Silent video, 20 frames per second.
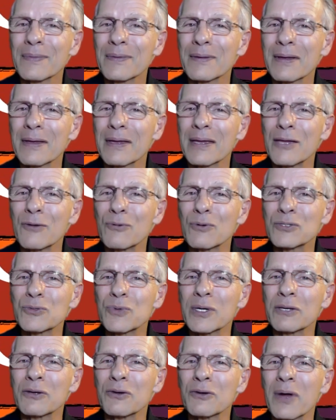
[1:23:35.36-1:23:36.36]
"He was
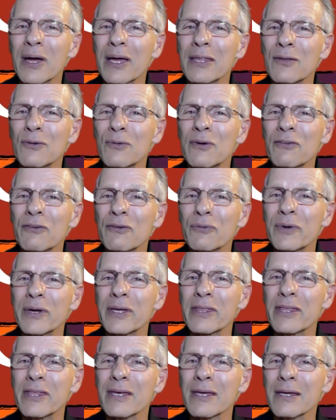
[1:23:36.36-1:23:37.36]
one to ride the river
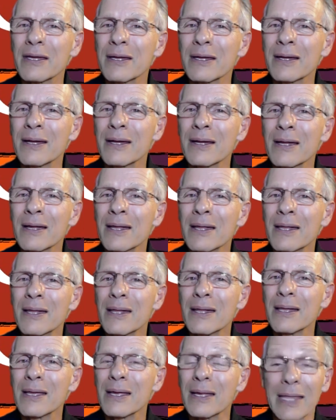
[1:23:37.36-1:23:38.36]
with."
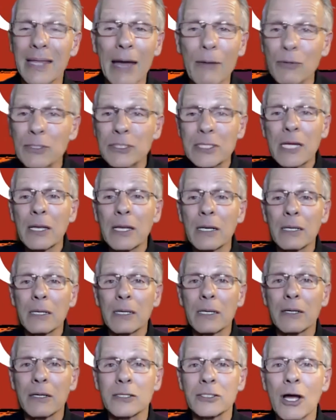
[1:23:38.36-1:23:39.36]
And that was it.
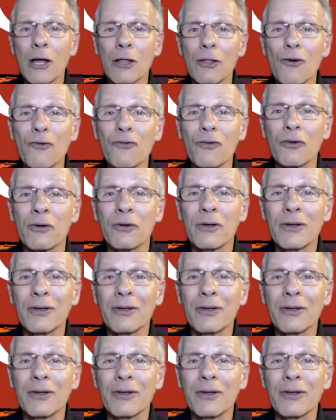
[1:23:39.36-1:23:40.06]
It was all over.